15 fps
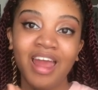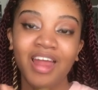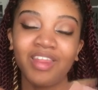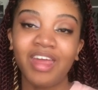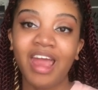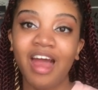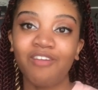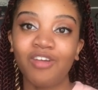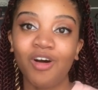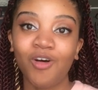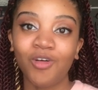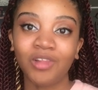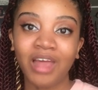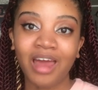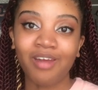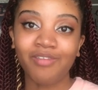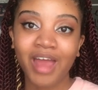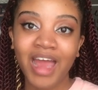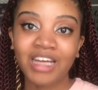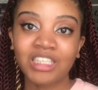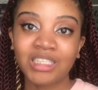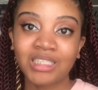they have a whole lot of
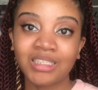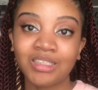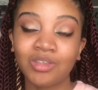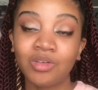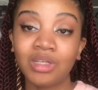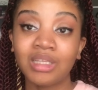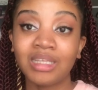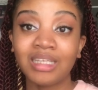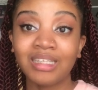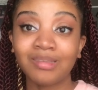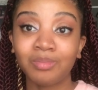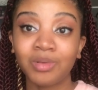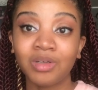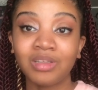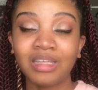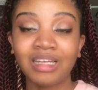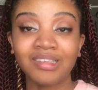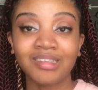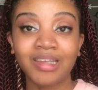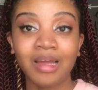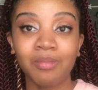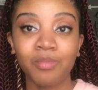action to it. This book, they
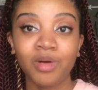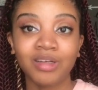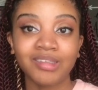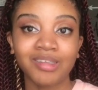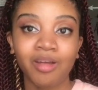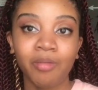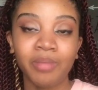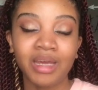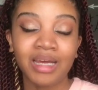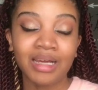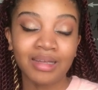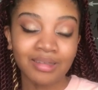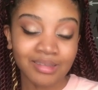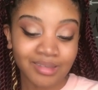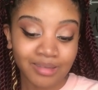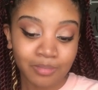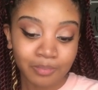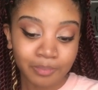said more so because